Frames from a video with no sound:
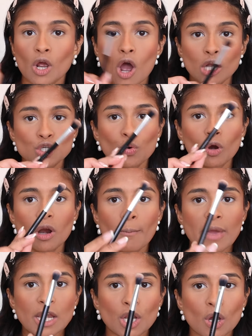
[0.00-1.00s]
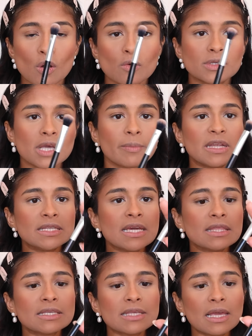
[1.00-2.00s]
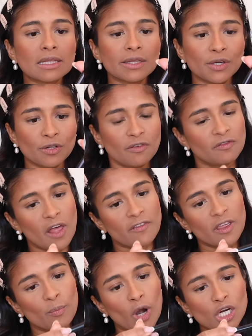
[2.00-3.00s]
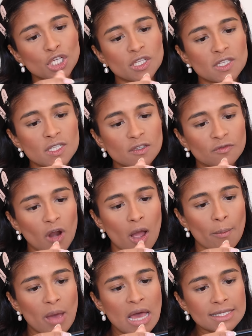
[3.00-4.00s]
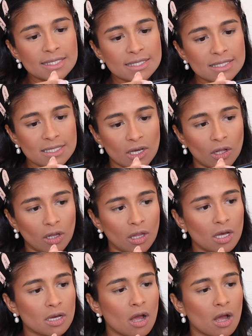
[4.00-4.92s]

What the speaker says: contour my nose. I'm gonna take this like little fluffy brush. This is from Still